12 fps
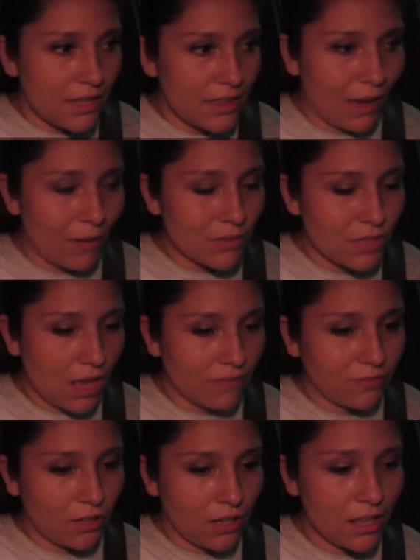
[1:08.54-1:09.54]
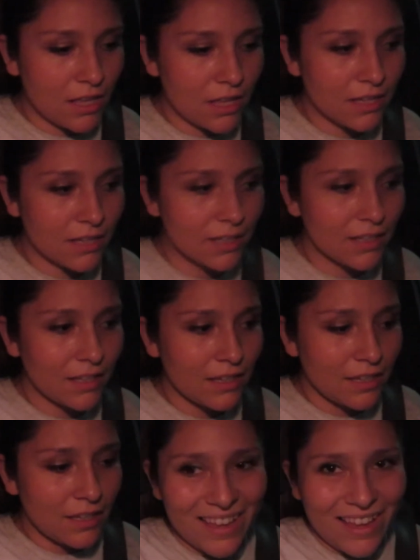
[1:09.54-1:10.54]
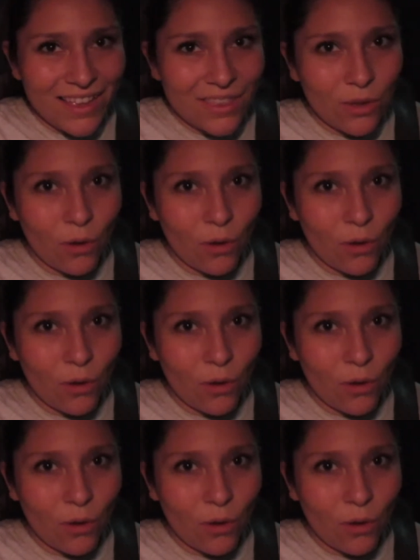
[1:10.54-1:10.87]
That was awful. The